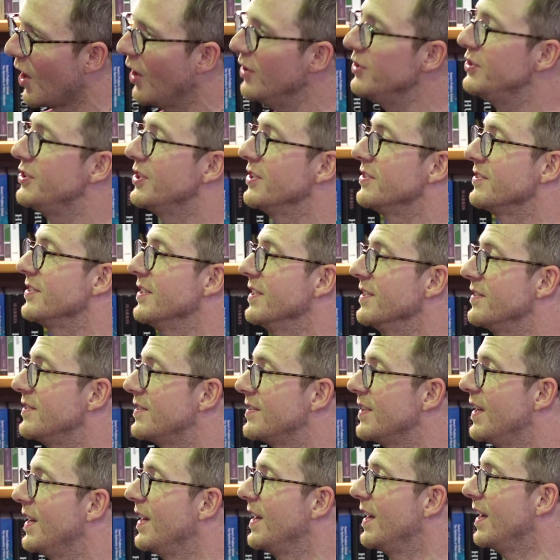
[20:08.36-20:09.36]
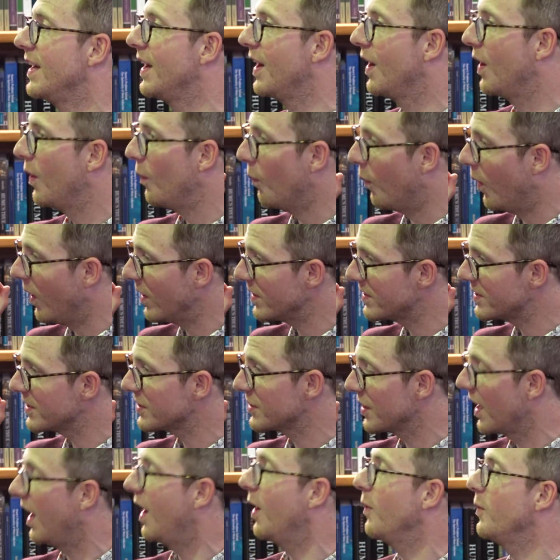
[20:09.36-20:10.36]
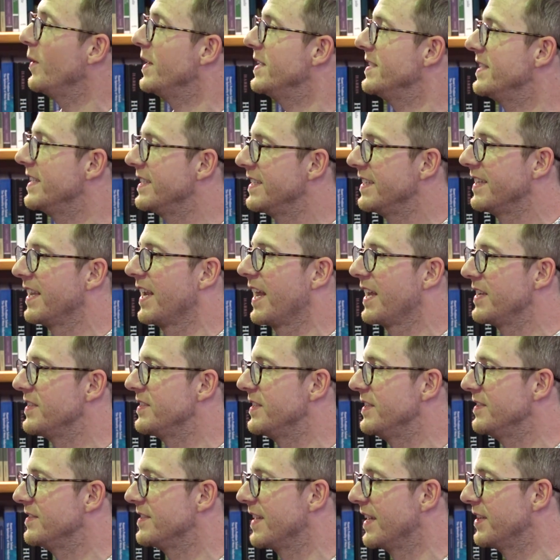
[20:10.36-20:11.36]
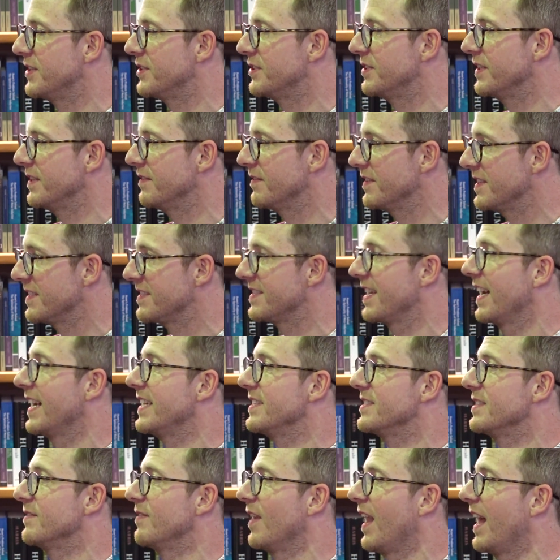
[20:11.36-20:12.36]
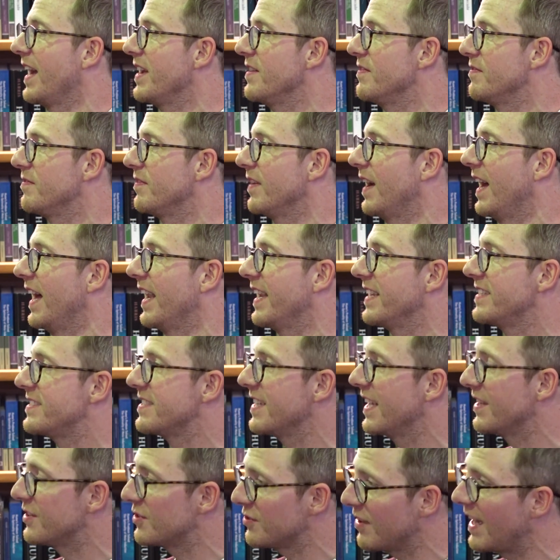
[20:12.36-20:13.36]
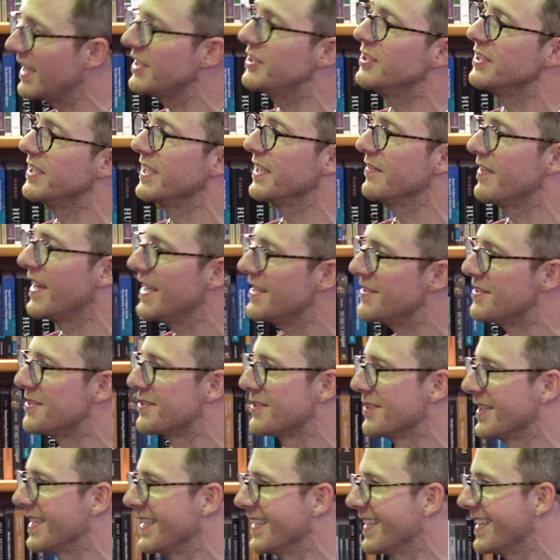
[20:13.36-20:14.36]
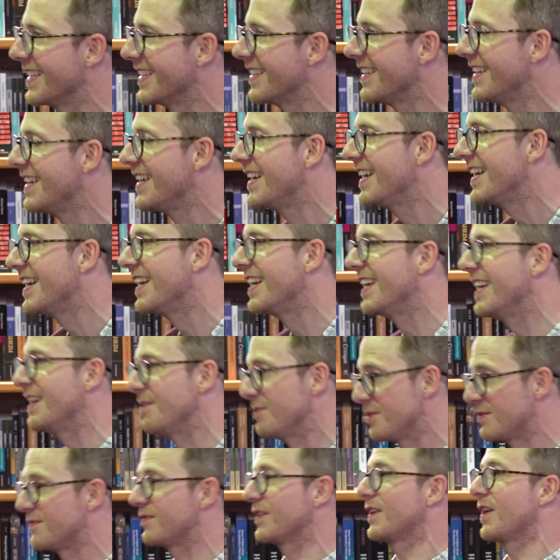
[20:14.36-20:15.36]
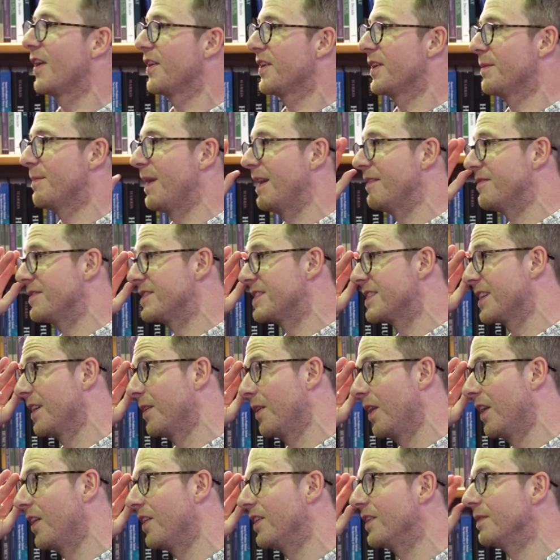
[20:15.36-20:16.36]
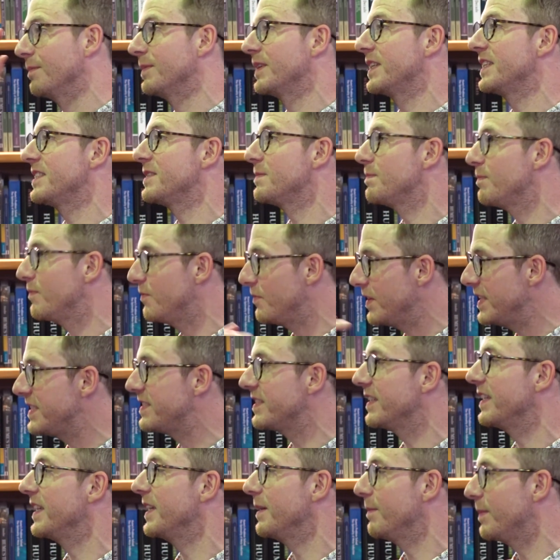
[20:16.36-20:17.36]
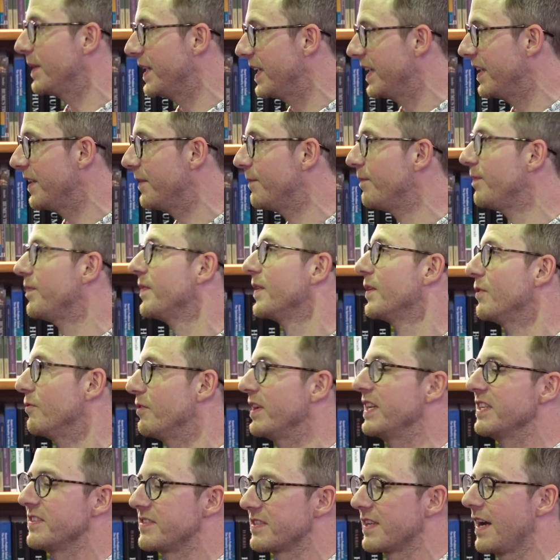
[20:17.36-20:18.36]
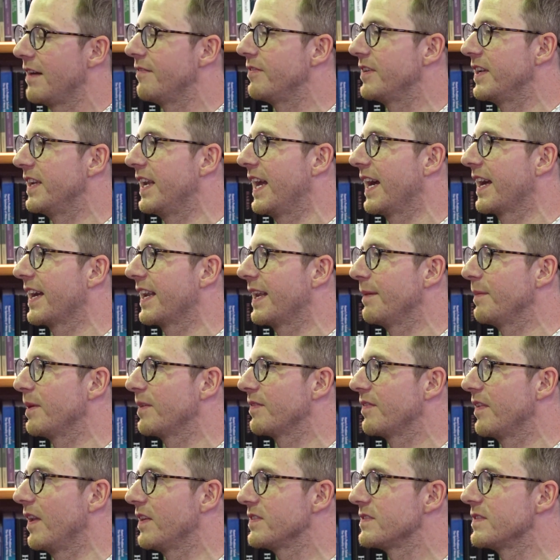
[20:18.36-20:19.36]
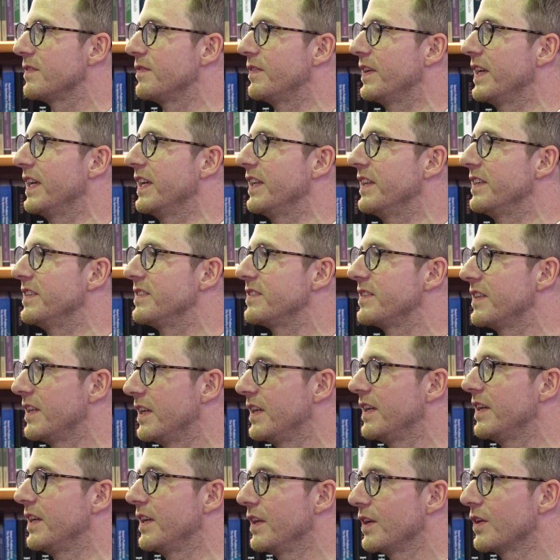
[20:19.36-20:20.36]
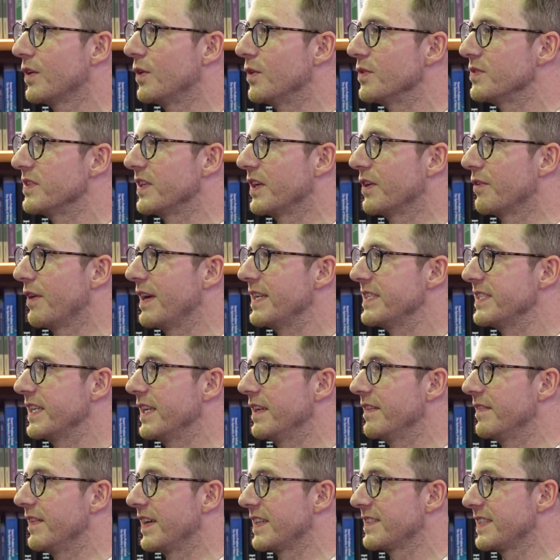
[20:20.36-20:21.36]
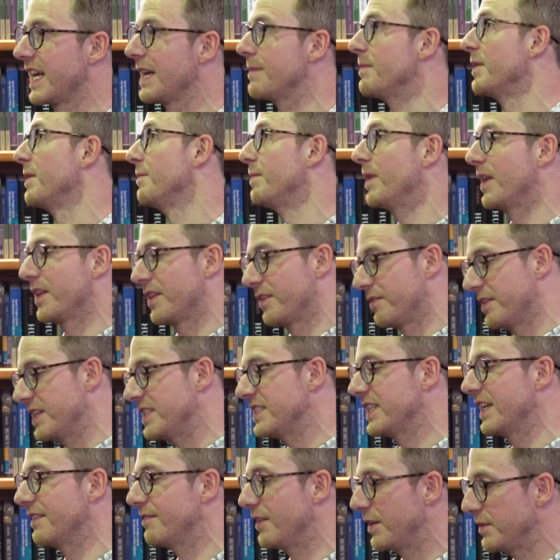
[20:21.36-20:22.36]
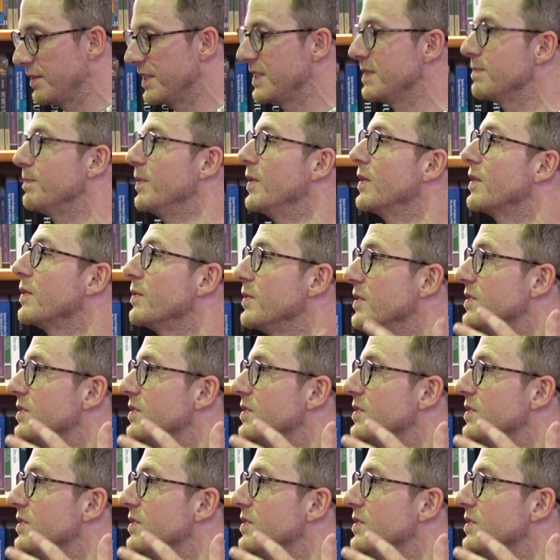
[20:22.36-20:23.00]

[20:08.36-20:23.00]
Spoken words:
consciousness what Darwin did in the 19th century for the science of life. And it's a tragedy of history that it was forgotten about for so long, but it's recently been rediscovered in academic philosophy and is causing a great deal of excitement. And part of the reason I wrote this book